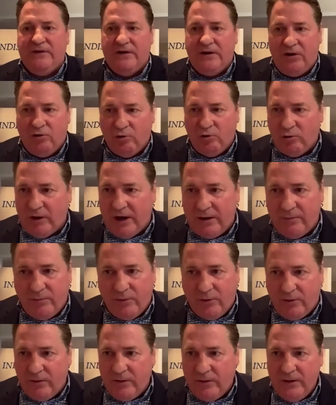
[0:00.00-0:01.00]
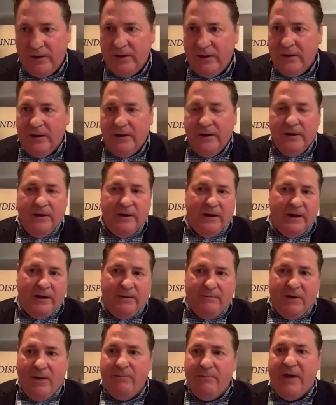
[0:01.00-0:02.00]
an incredible
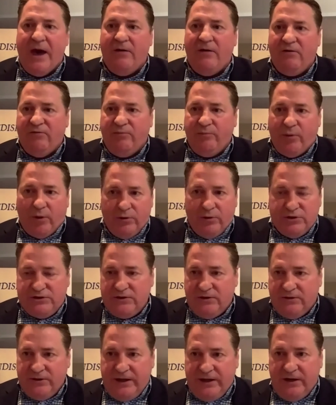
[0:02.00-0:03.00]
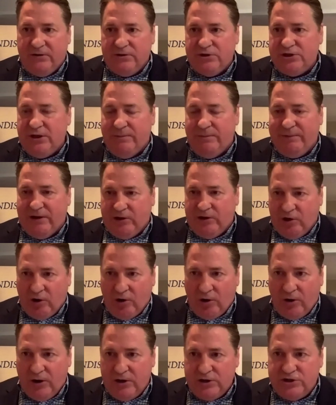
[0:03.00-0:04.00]
um, amount of personal leadership and
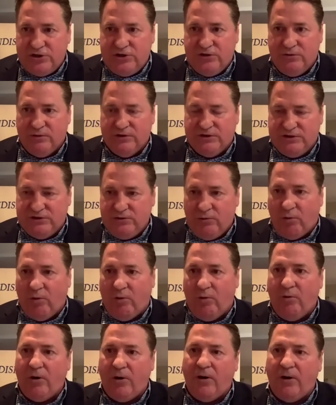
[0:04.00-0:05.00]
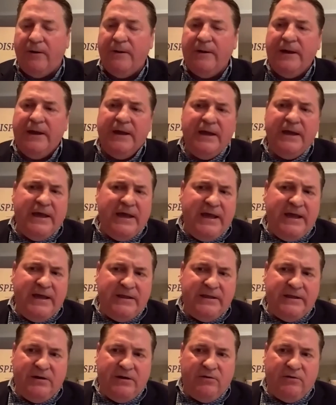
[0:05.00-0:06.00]
courage to restore order. He
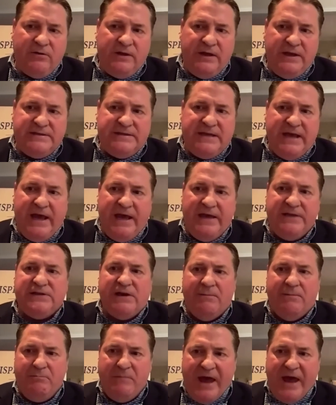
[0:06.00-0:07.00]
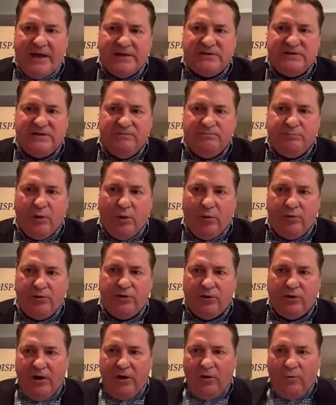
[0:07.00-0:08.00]
literally takes a massive
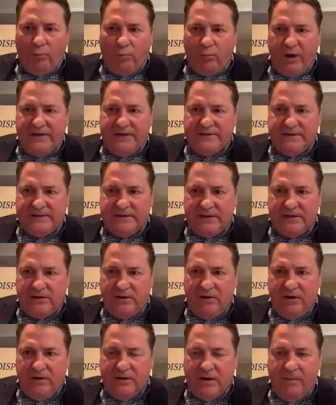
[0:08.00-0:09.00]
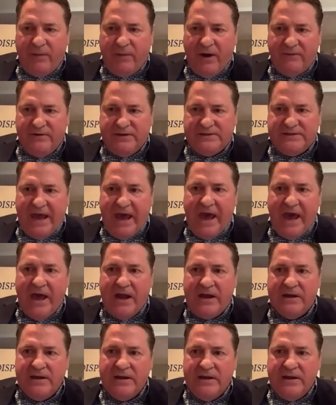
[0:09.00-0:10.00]
boulder and raises it above his
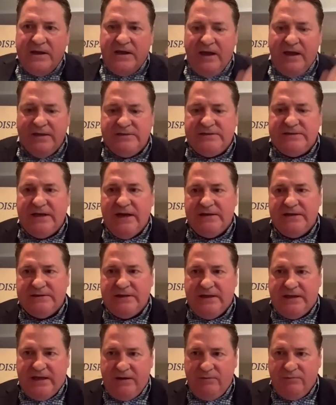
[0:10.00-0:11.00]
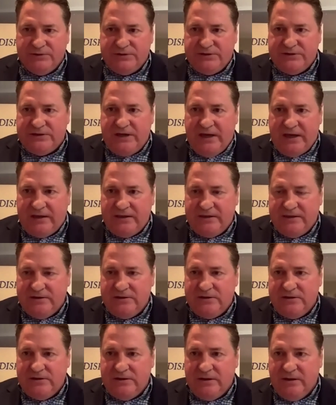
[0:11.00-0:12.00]
head and says that he will sink
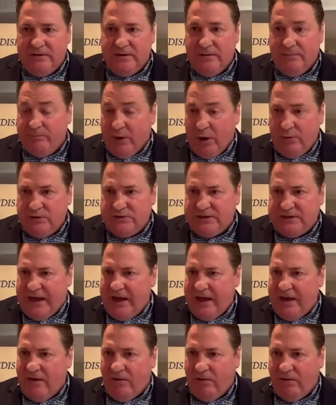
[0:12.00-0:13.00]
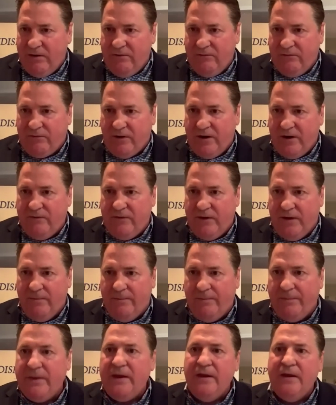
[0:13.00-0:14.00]
the, the, the boat to hell in front of
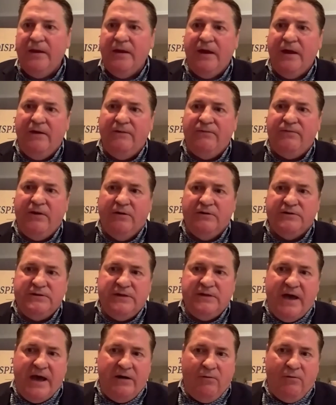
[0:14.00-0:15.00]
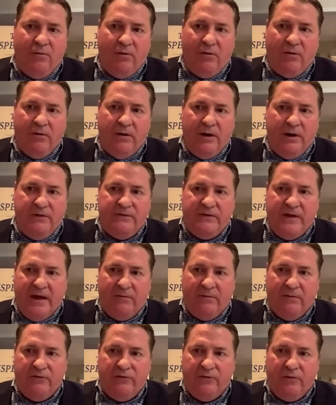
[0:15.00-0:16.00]
him if there's not order and it's
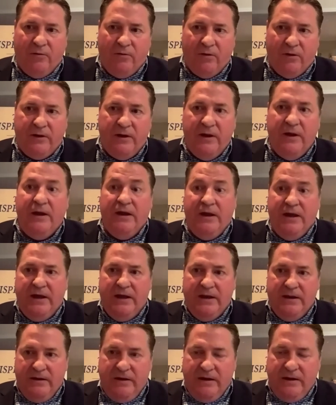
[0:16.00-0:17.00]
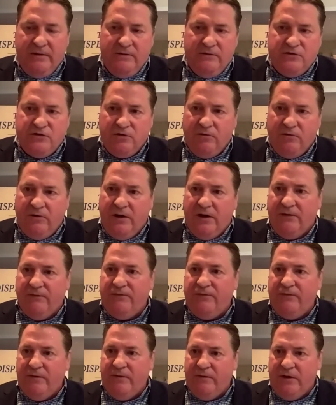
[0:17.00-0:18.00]
not restored. And, and sure
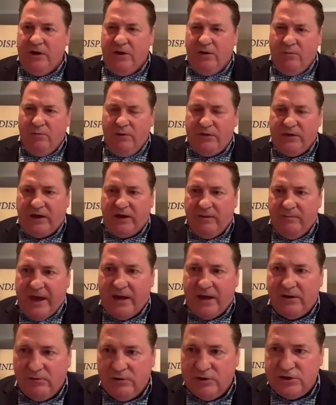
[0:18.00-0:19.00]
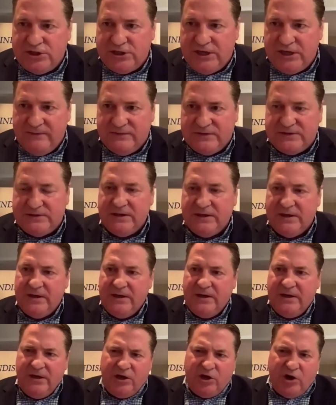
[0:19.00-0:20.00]
enough, you know, with the commander in chief's
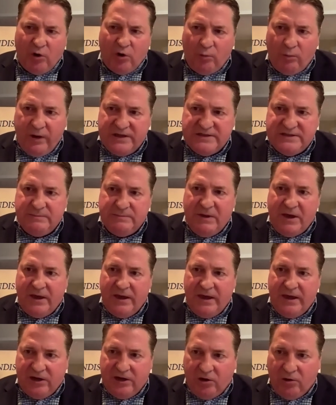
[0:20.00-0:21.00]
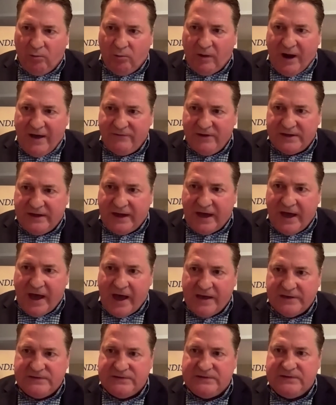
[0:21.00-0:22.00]
charisma and
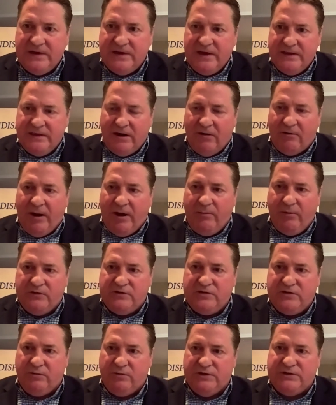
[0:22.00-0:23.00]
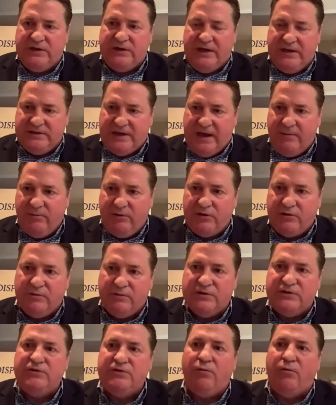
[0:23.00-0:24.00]
gravitas. They're able to, re- he's able to
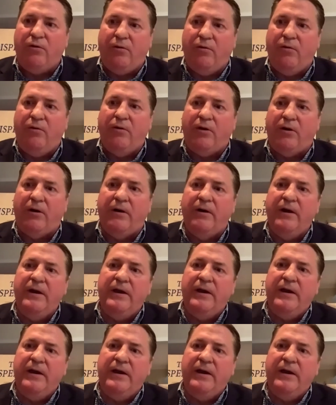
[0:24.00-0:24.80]
restore order.